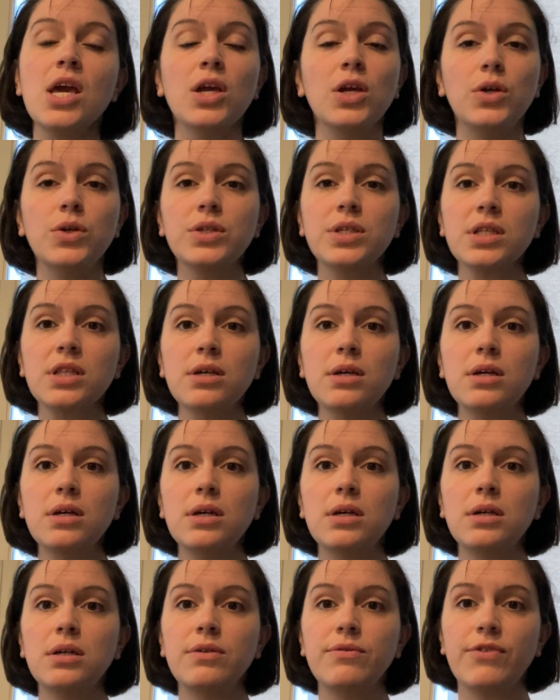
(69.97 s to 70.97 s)
Using
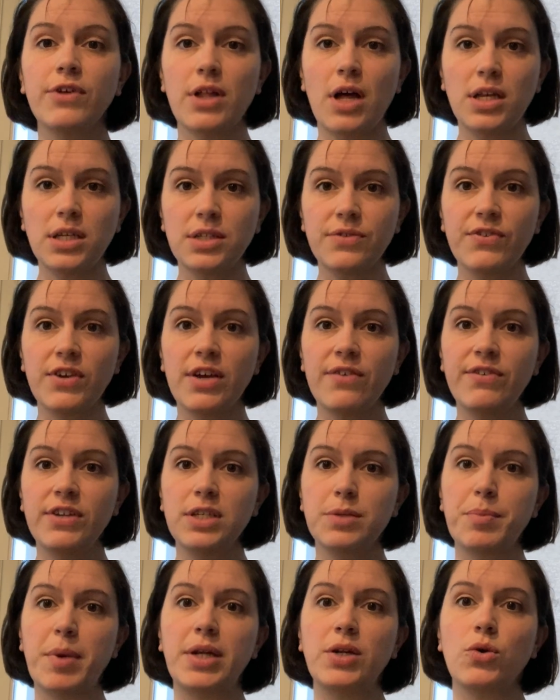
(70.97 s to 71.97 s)
the philosophy of
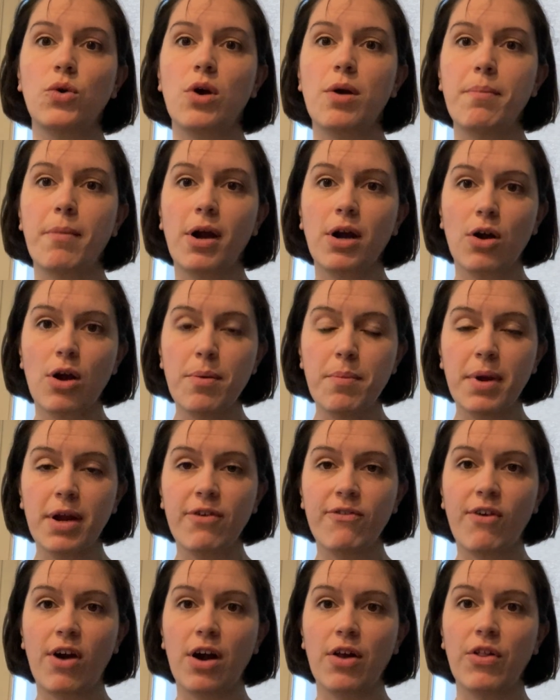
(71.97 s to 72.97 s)
his mentor, Margaret
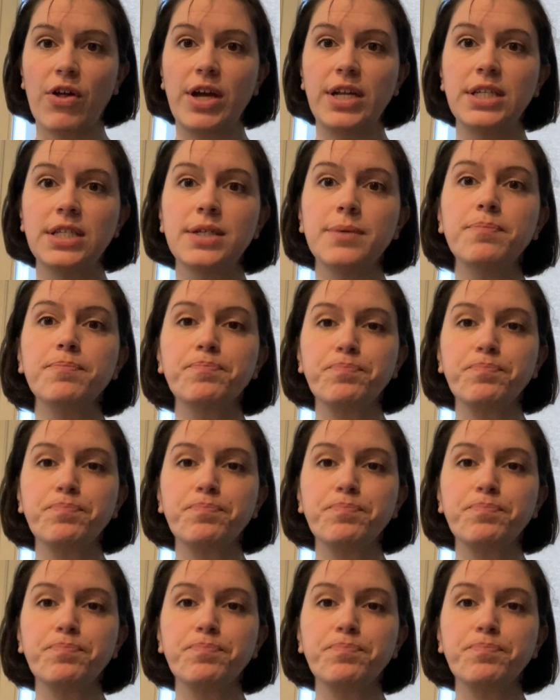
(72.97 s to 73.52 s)
McFarland,